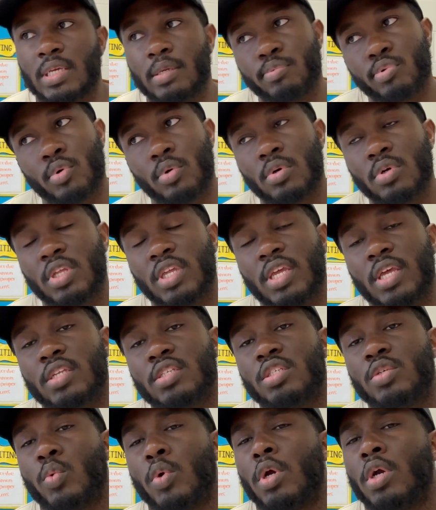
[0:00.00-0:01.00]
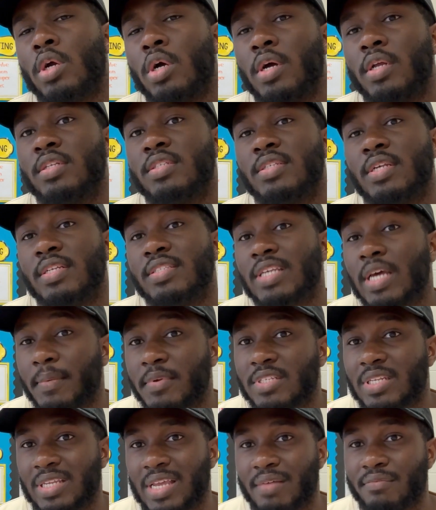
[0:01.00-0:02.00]
pull kids to work on assignments
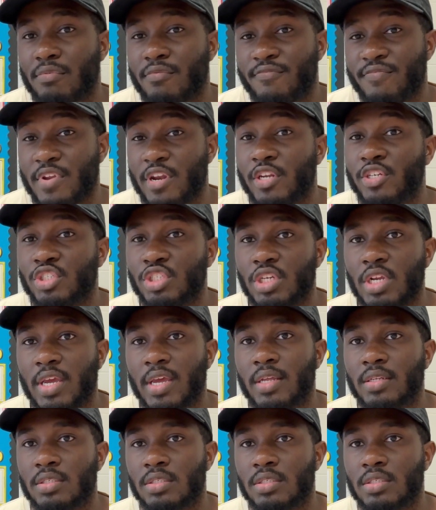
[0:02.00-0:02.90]
that they haven't finished yet.